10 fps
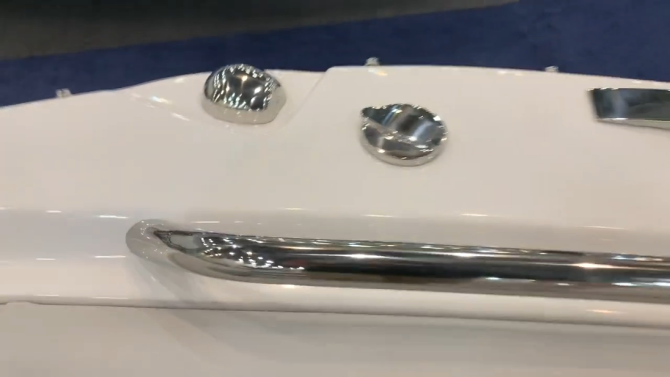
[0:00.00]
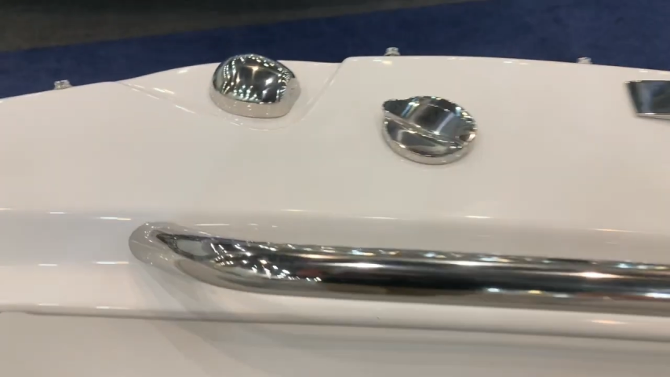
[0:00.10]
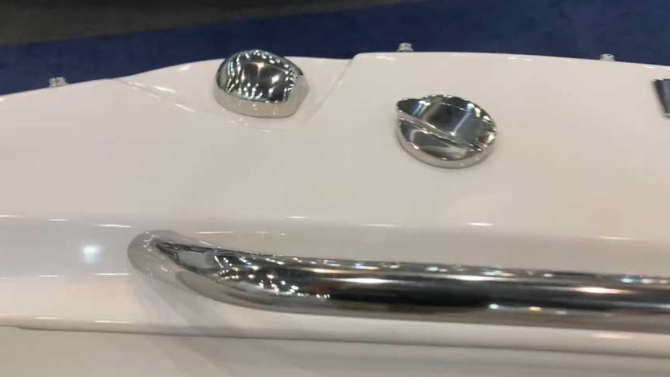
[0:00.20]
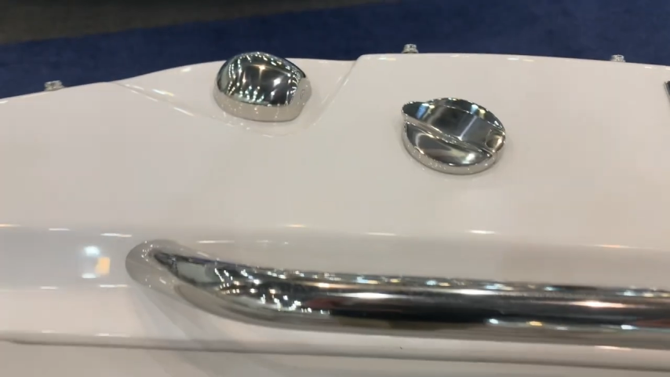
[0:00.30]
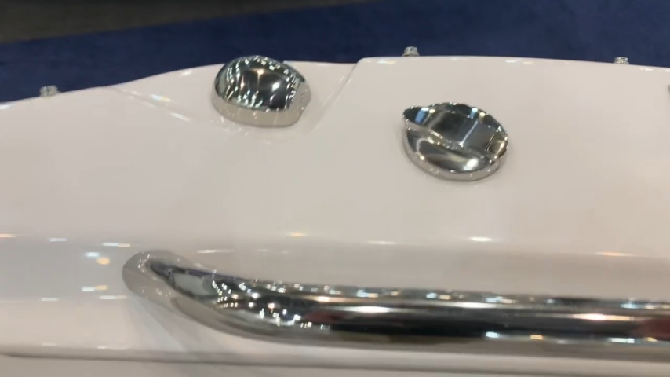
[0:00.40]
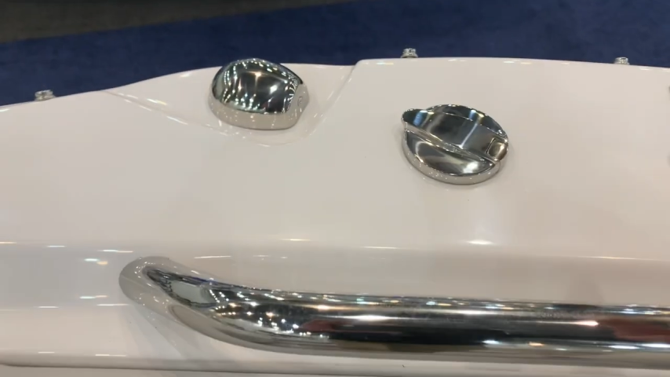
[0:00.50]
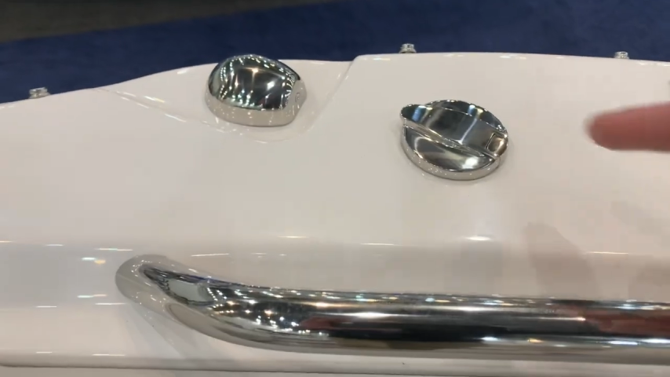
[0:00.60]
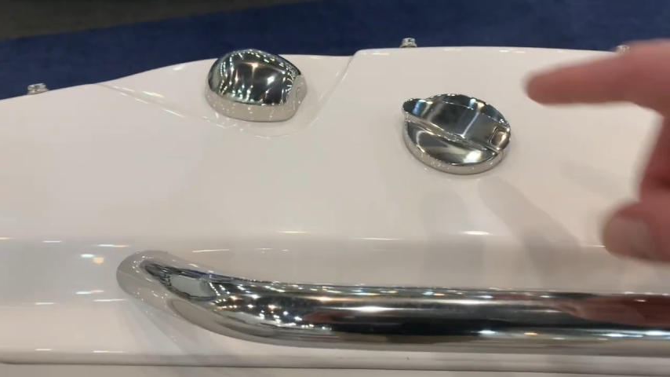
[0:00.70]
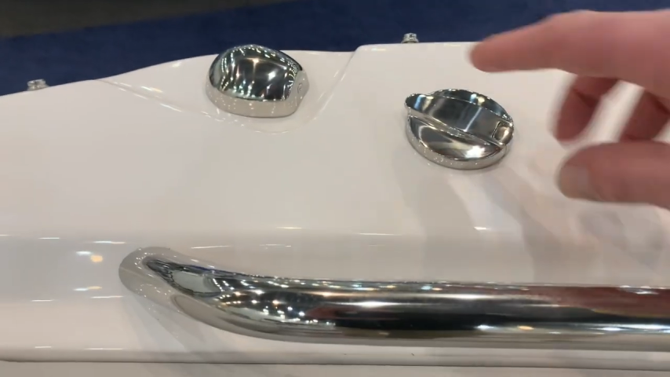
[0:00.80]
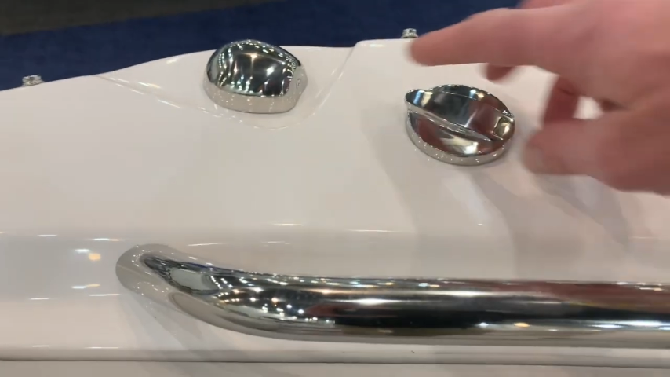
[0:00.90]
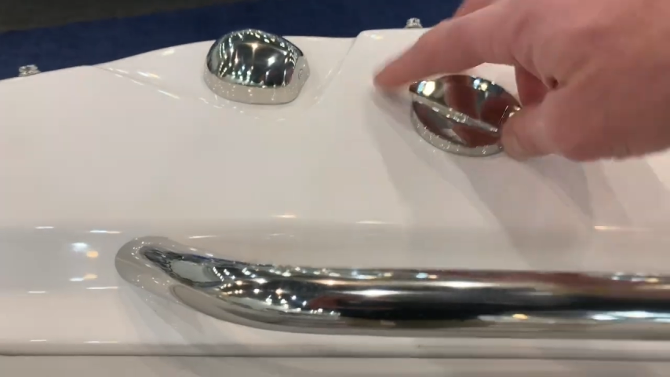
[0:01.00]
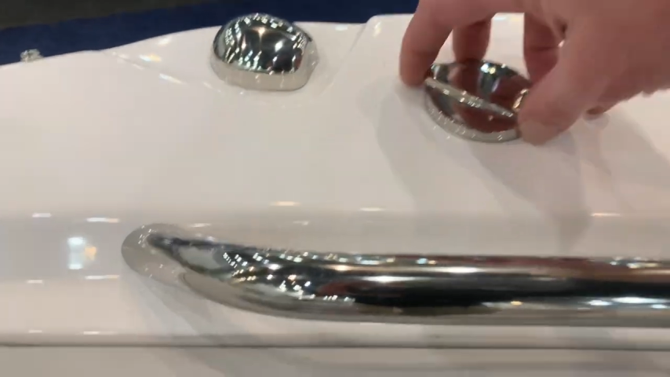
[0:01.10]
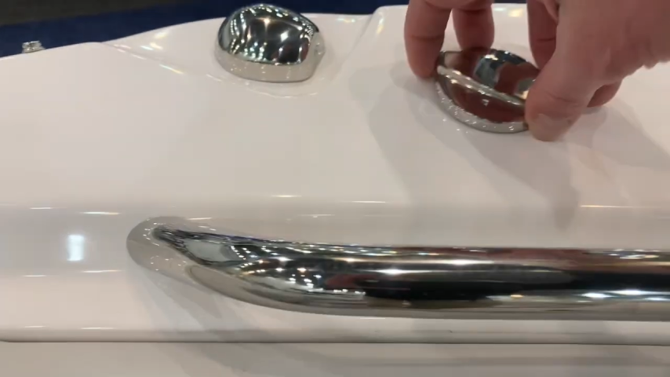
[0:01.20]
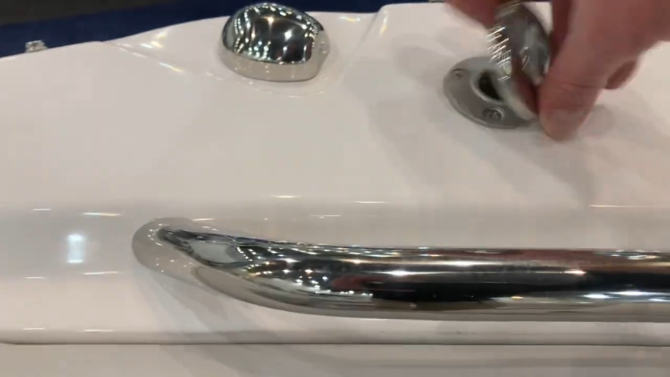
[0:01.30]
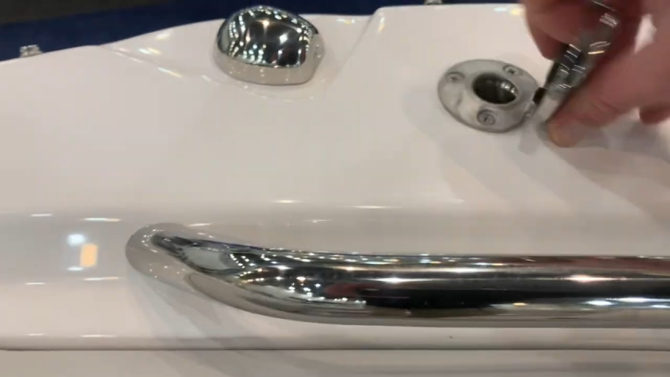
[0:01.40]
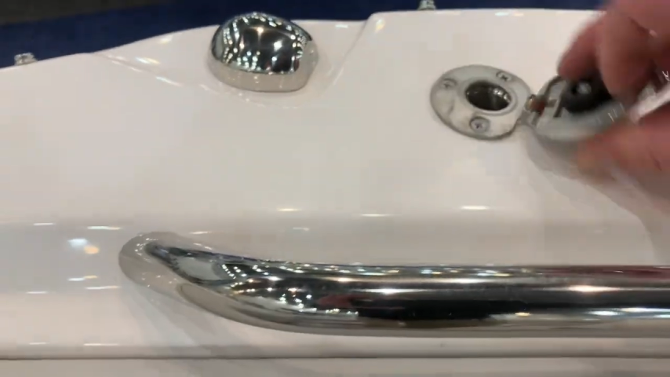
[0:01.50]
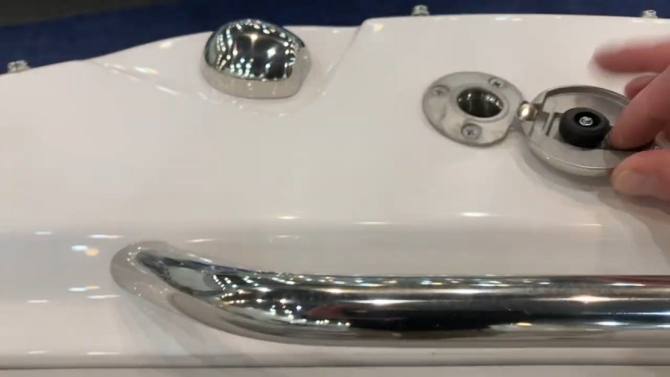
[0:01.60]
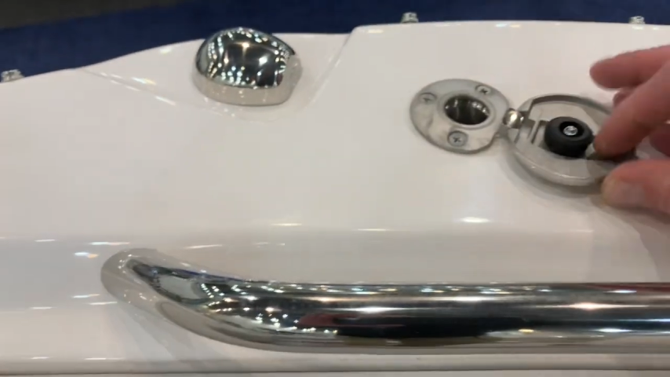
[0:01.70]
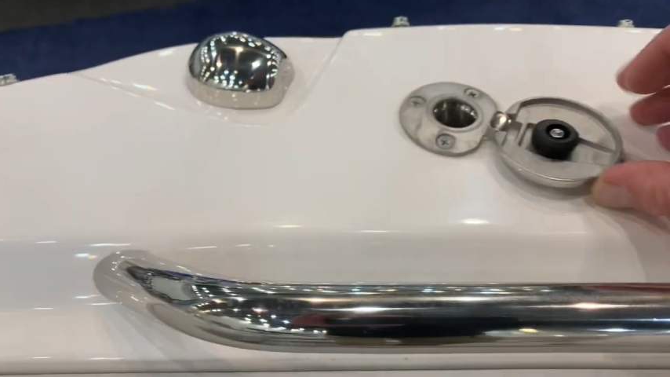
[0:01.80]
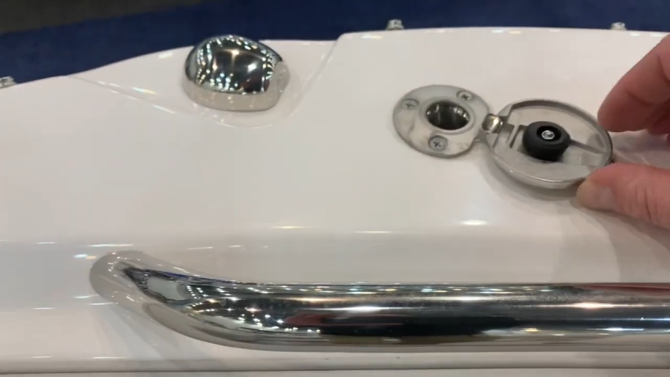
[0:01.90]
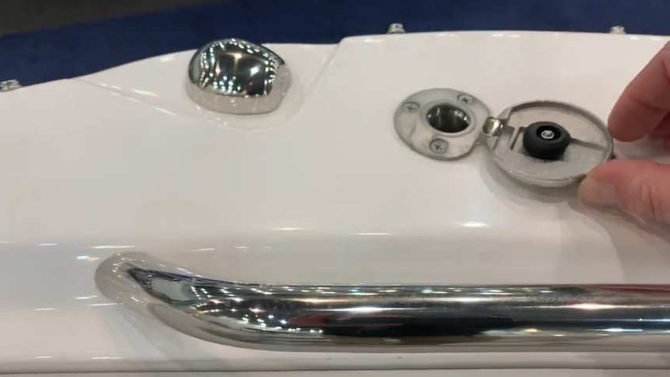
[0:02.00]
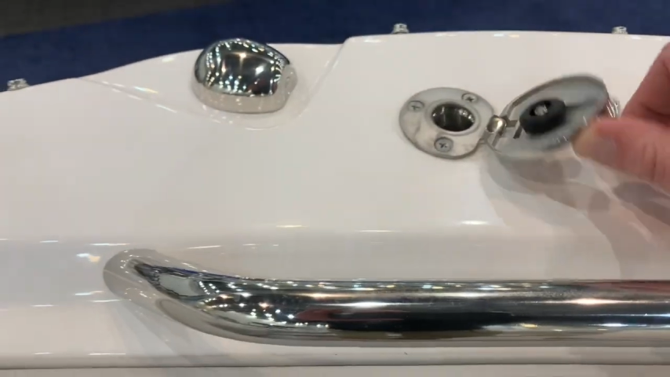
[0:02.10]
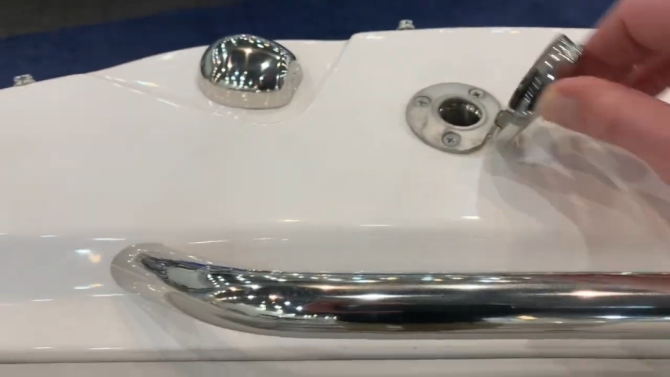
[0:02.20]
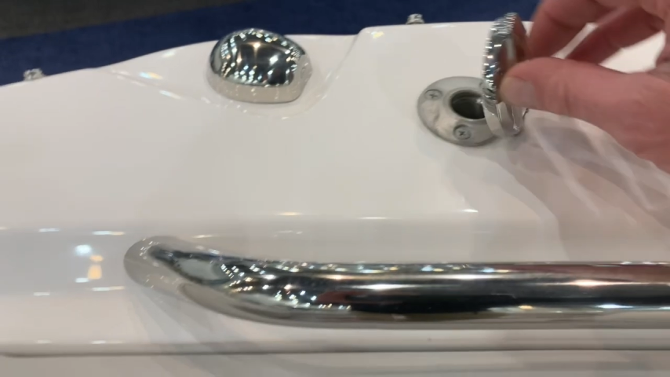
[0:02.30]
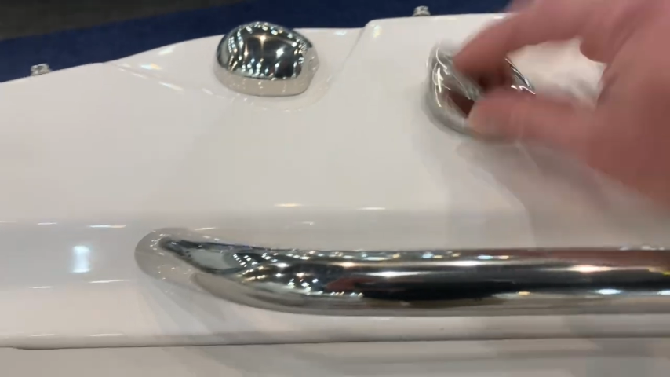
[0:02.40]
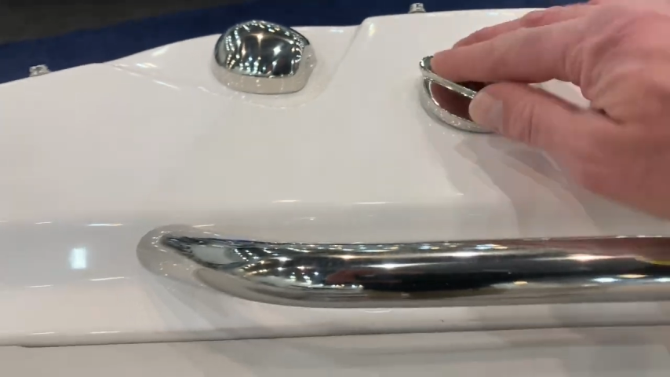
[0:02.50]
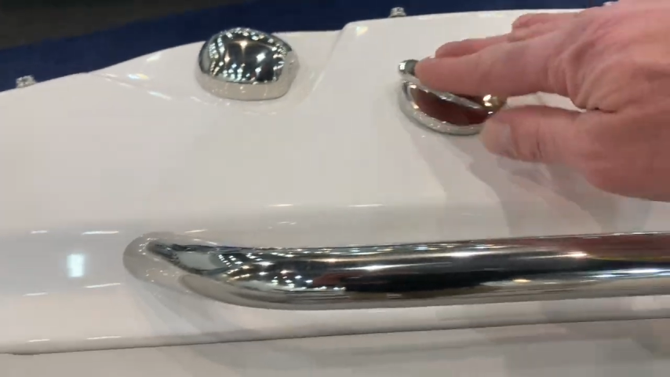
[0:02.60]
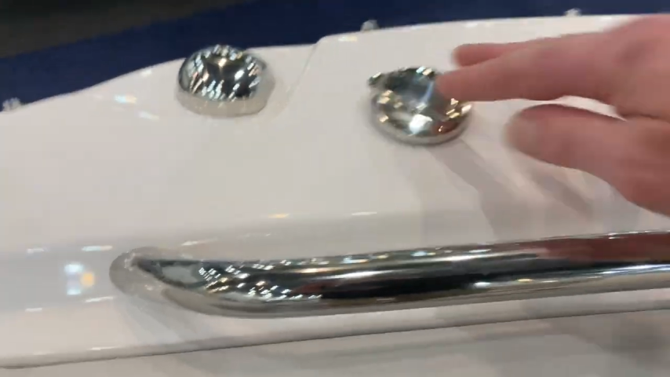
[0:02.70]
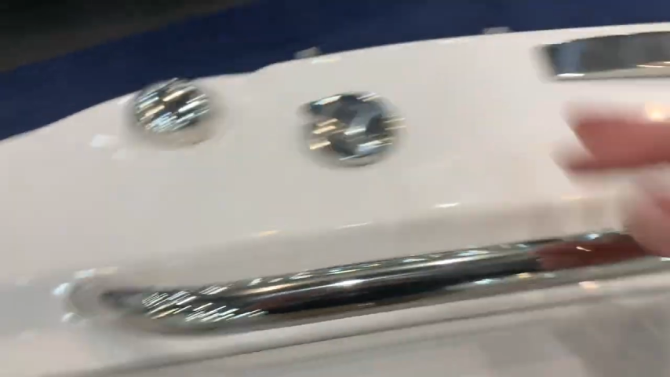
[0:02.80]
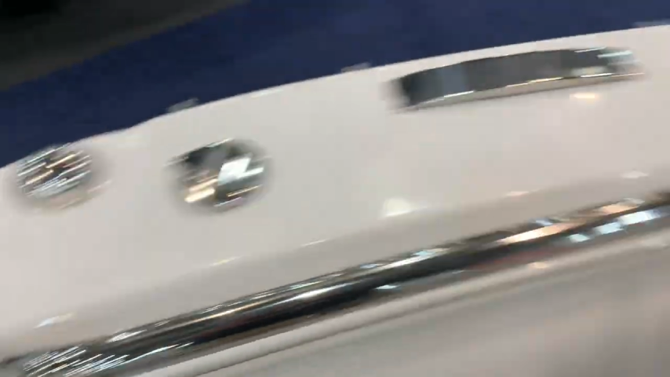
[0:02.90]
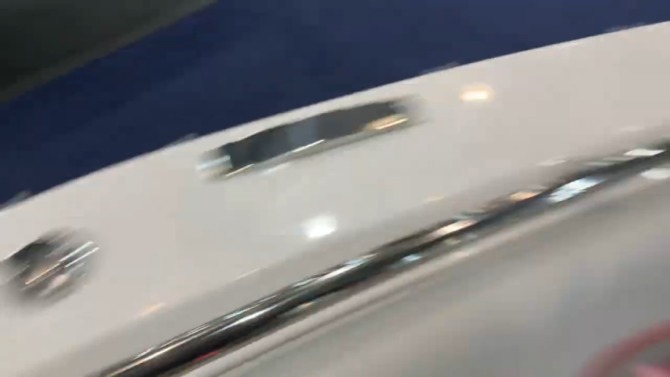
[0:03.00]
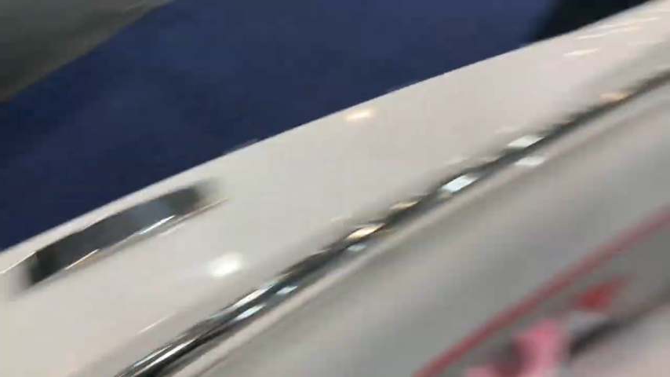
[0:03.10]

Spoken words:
No face is visible, so there are no lips to read.